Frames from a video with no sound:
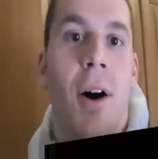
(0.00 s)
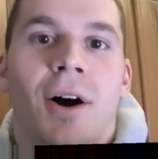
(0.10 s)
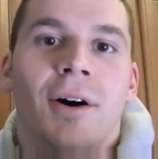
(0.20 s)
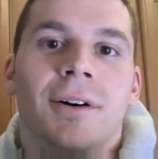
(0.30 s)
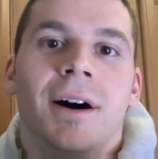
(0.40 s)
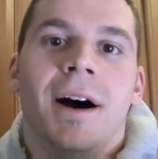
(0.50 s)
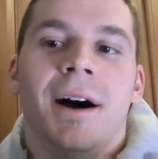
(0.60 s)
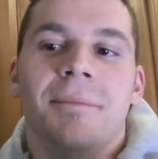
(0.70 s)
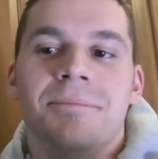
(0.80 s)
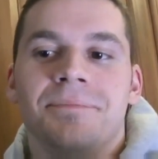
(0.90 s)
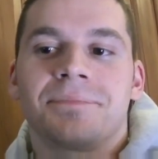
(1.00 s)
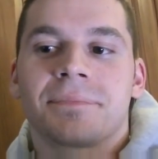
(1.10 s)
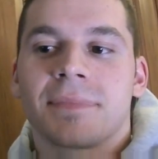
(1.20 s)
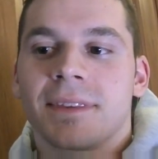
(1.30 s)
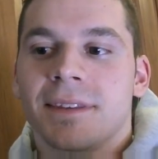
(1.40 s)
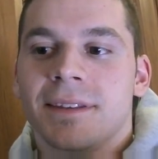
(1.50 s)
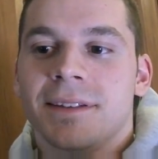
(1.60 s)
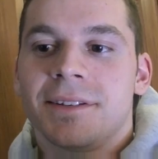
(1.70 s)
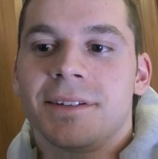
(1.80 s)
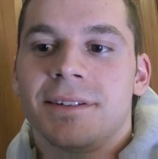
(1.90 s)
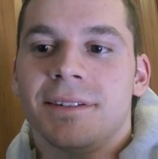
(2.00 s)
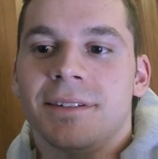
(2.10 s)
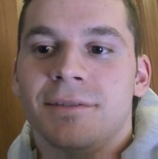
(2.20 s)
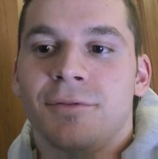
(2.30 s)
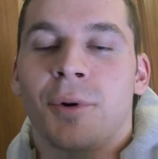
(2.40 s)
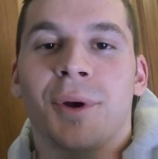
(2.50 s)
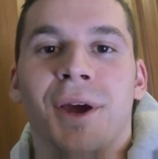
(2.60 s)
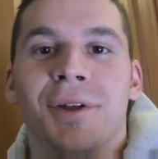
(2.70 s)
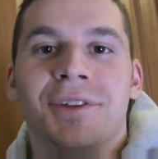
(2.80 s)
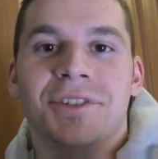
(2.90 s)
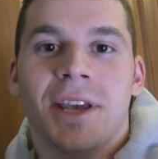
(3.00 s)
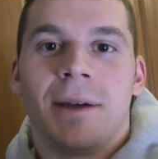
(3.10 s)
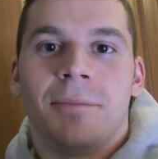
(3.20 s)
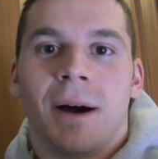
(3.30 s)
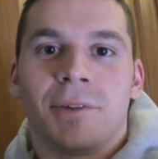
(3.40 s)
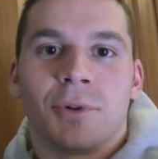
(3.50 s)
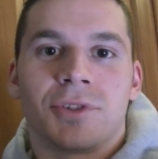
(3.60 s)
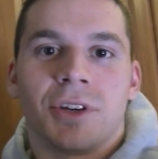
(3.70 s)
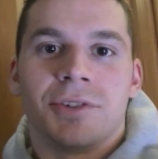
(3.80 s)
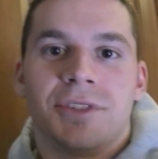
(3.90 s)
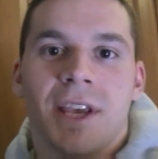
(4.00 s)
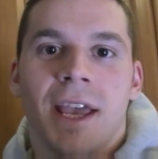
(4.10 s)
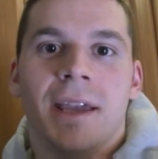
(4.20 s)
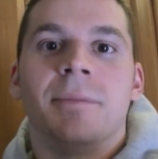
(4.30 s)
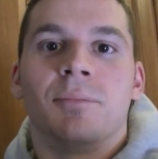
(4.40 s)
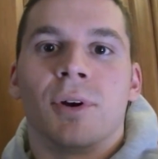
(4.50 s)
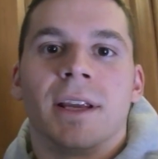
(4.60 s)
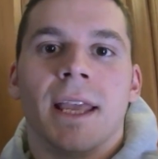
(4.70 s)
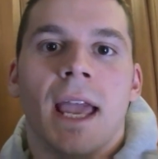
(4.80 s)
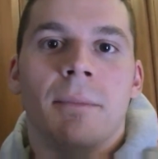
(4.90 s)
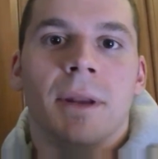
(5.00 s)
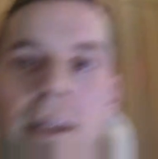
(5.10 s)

Oh, um, before we go to the gym, might as well show Jay pre-gaming